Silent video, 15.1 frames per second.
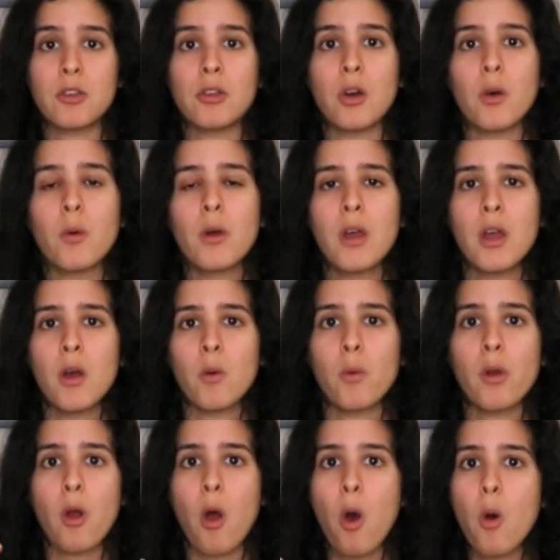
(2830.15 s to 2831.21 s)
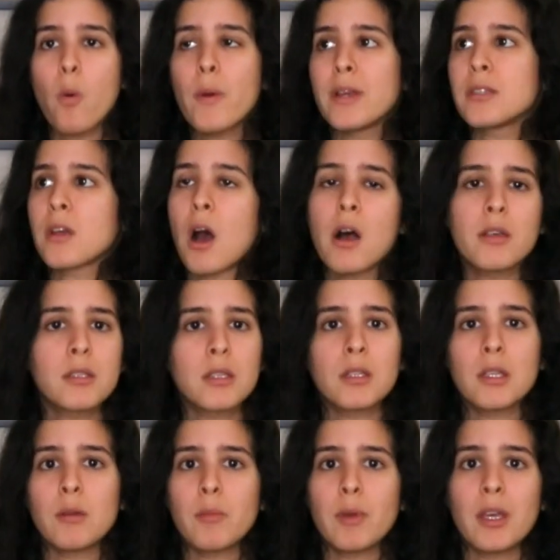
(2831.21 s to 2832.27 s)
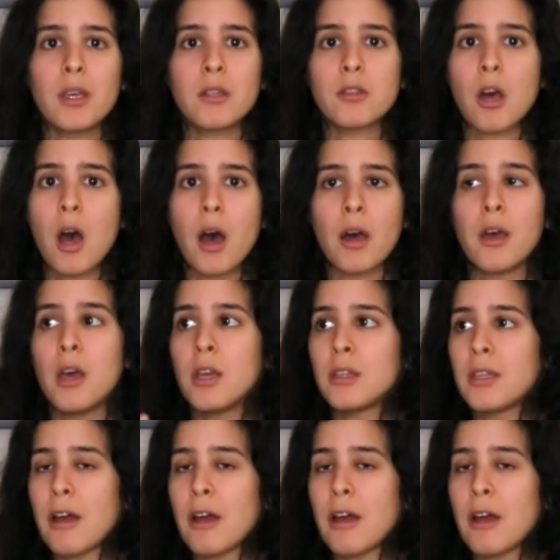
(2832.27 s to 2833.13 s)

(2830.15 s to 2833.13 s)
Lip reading: You know, we're always constantly being taught